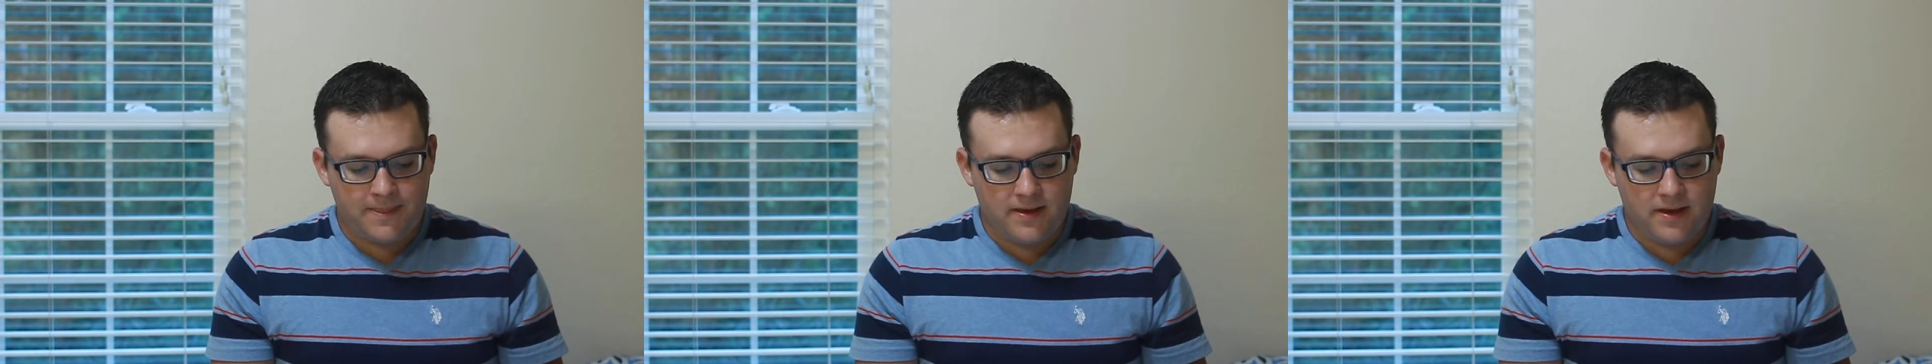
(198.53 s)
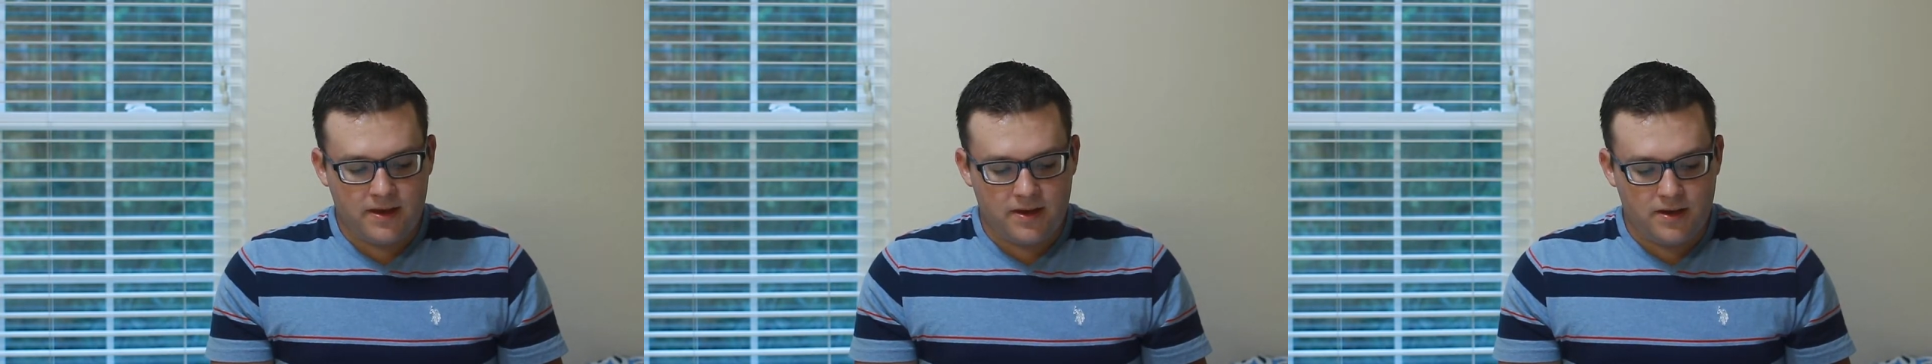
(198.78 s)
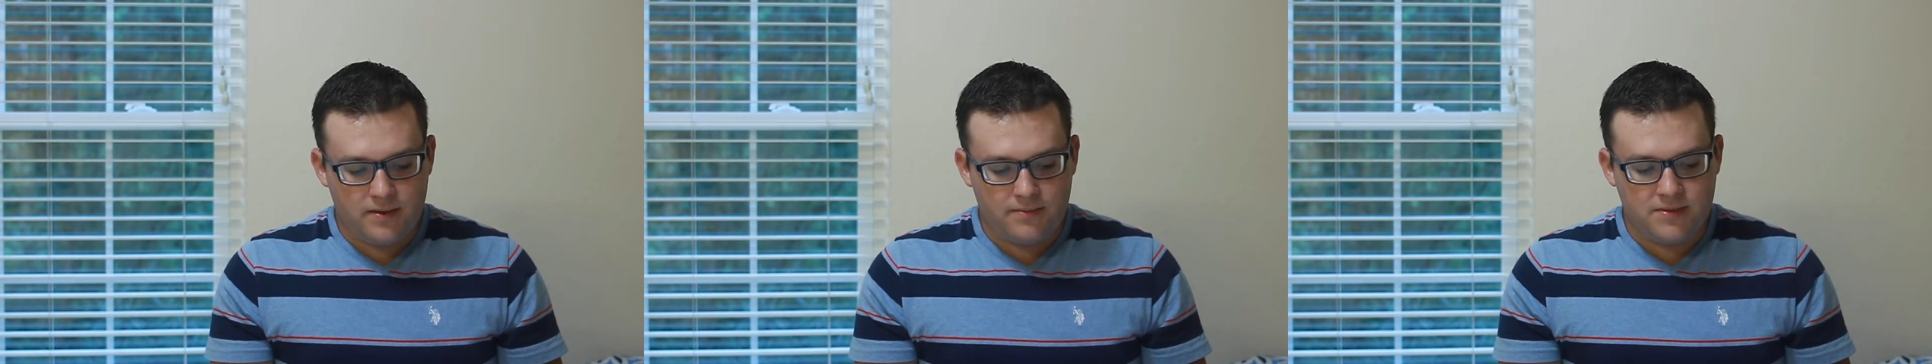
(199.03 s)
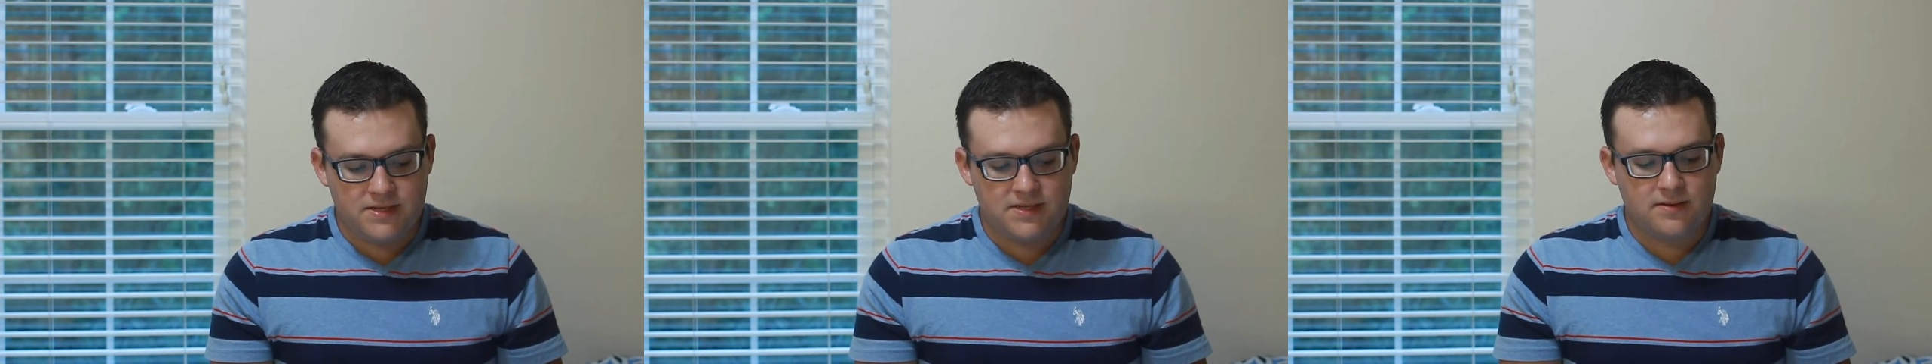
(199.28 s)
A
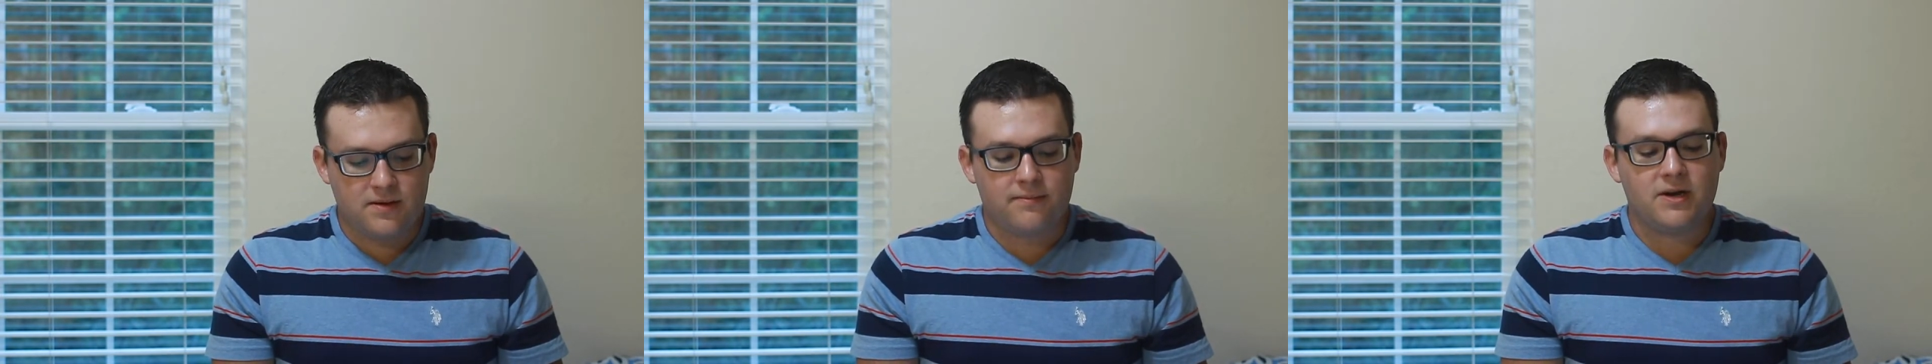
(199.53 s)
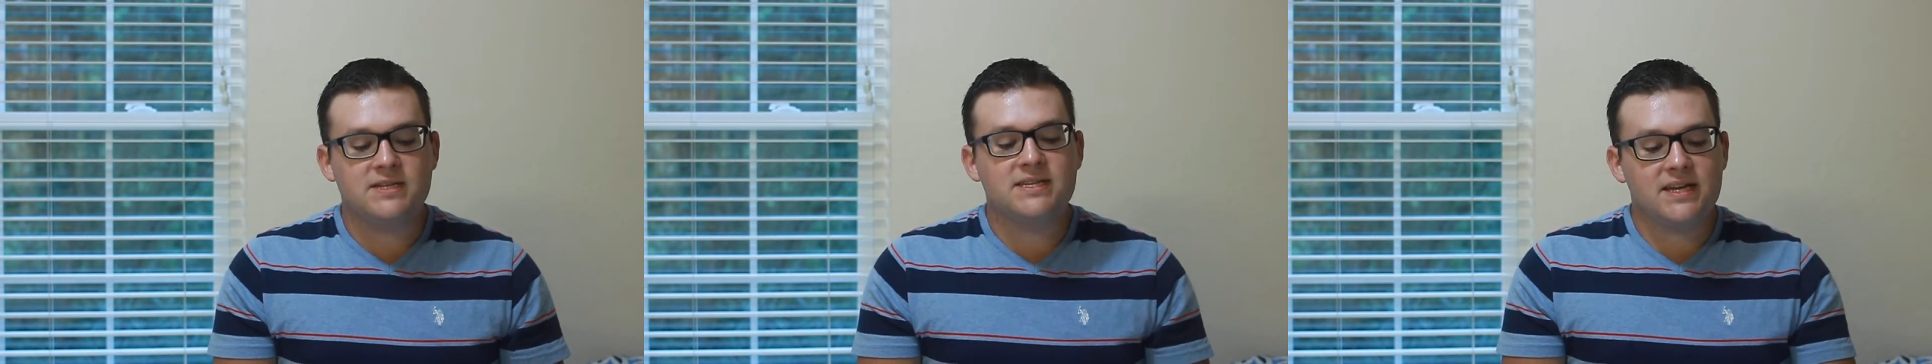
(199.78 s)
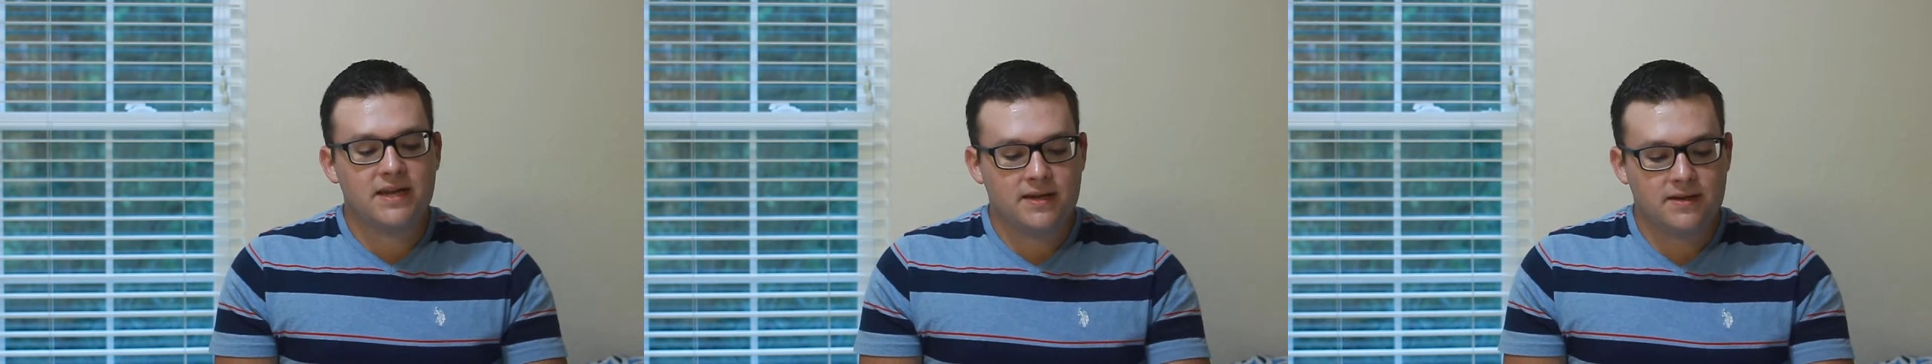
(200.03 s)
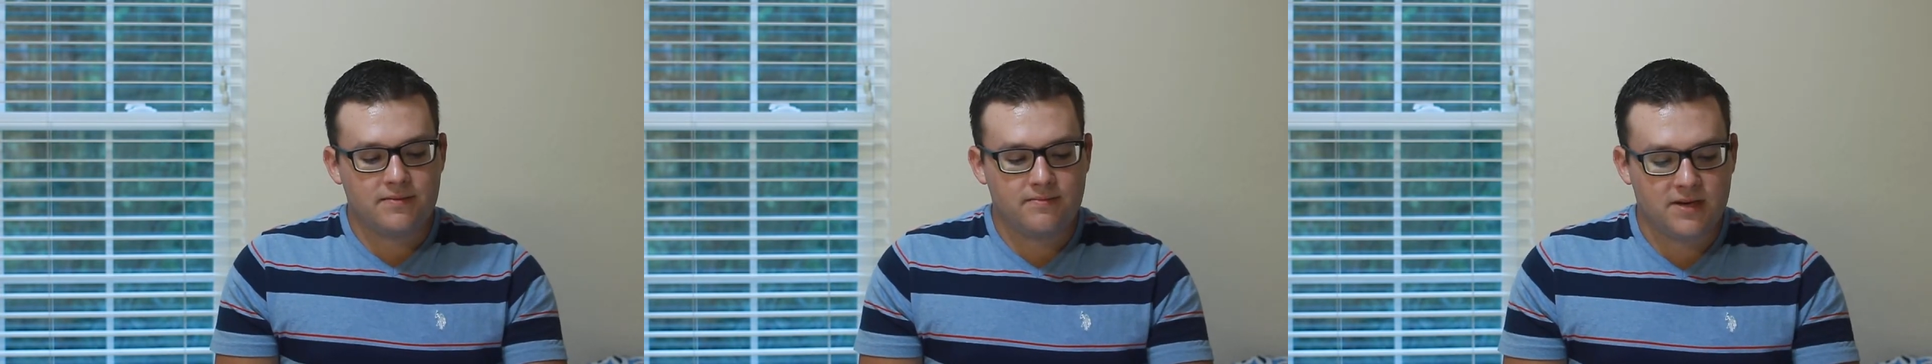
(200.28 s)

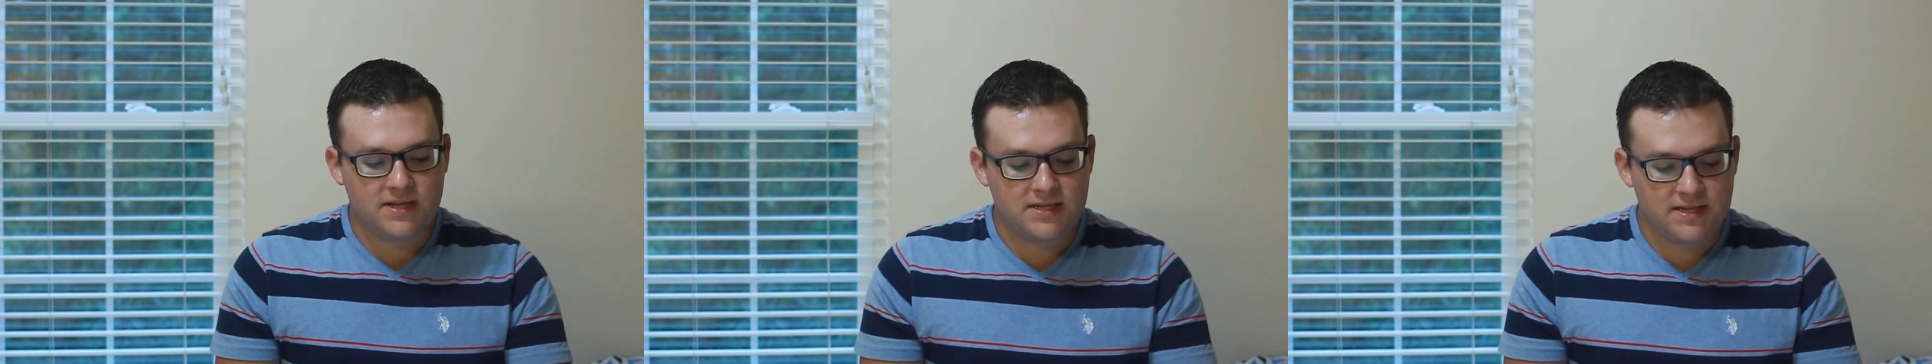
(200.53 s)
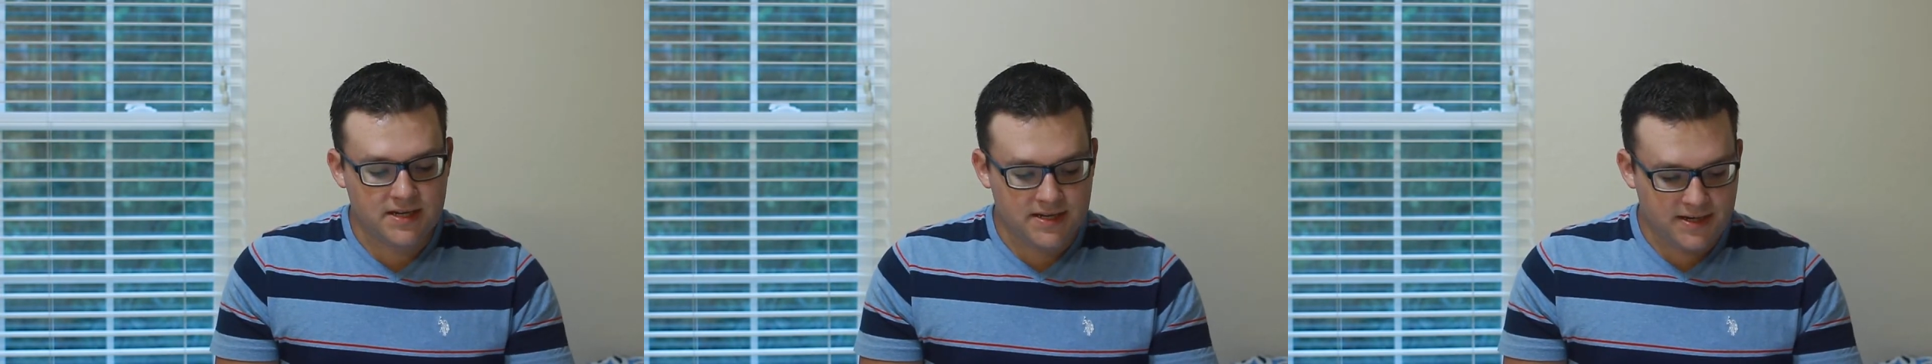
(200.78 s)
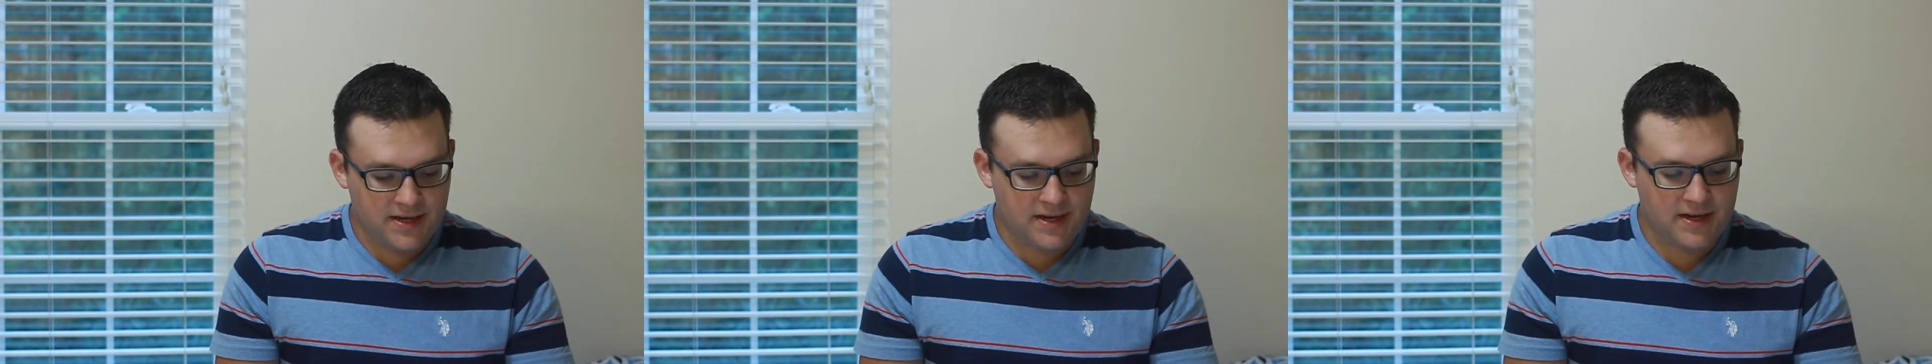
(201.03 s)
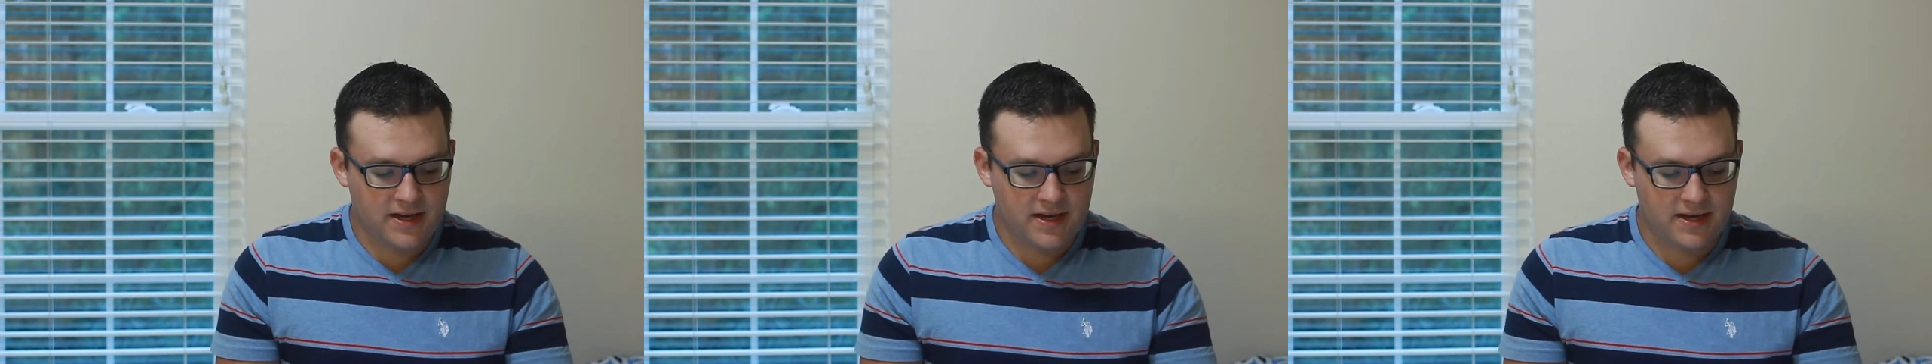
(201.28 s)
mosaic
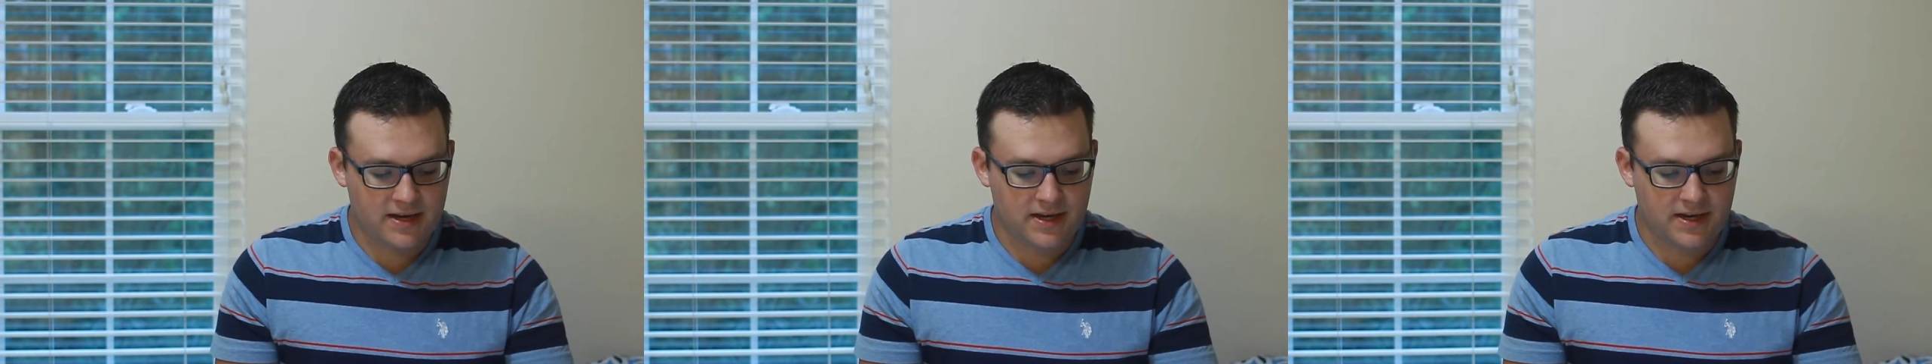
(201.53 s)
and